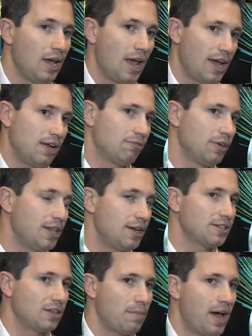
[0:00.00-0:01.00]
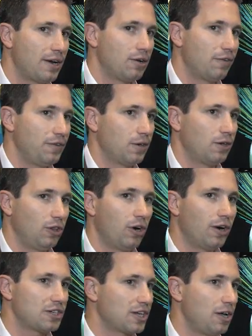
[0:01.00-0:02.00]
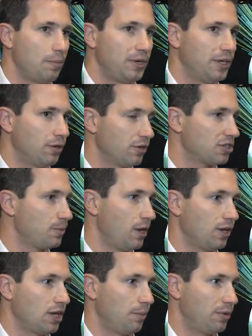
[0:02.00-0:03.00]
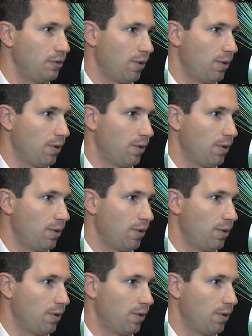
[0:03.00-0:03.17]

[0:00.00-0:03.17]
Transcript: And it really doesn't matter if you're a large company or a small company.